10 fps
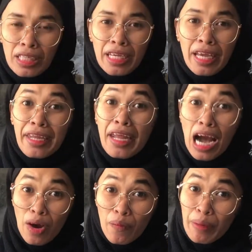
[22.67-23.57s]
and
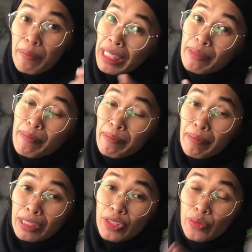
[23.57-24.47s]
how I make my
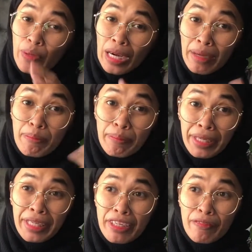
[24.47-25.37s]
plants to
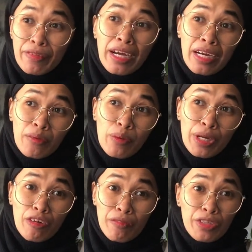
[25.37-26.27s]
climbing if they are one
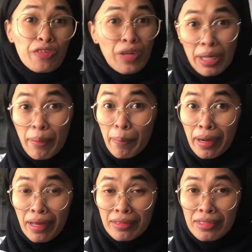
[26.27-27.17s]
of the trailing
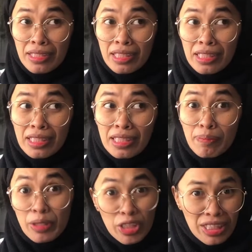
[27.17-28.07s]
plants
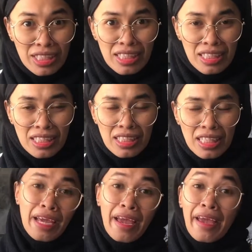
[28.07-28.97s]
species.
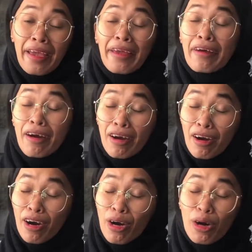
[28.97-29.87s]
And
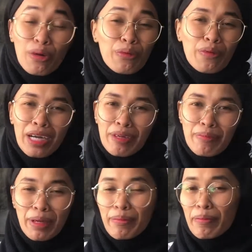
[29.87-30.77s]
how I
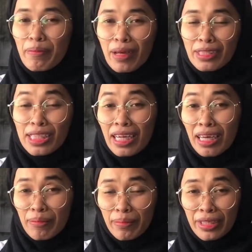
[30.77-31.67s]
make my plants
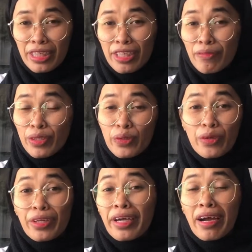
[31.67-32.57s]
climbing even though
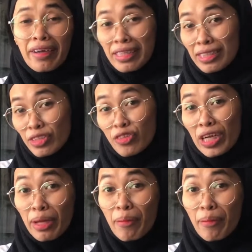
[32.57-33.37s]
they are as a trailing